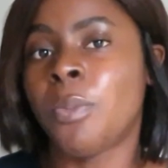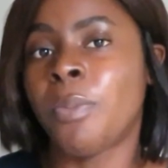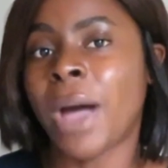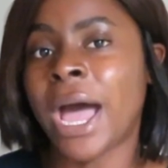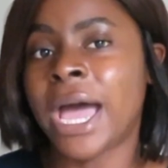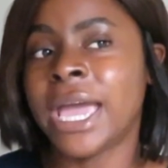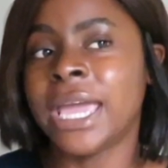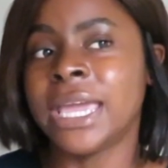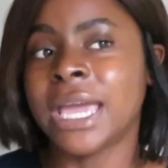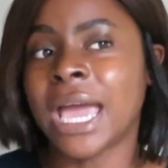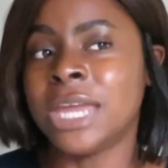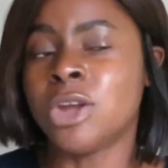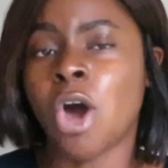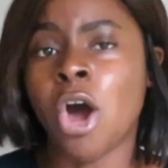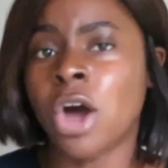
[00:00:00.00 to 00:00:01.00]
by
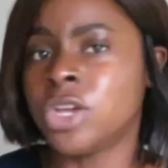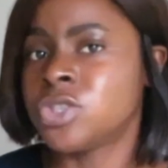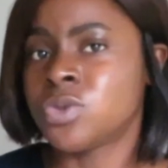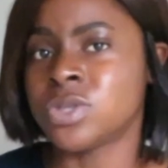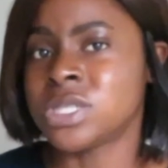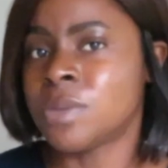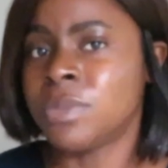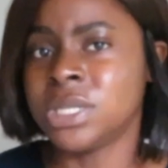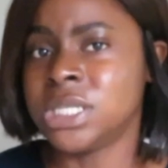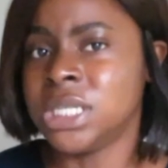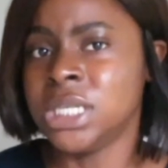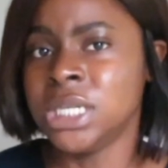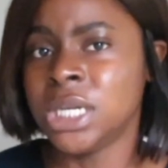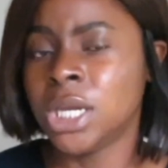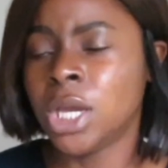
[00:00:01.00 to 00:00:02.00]
an aunt or
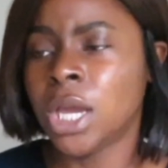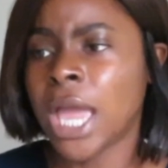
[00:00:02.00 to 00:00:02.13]
somebody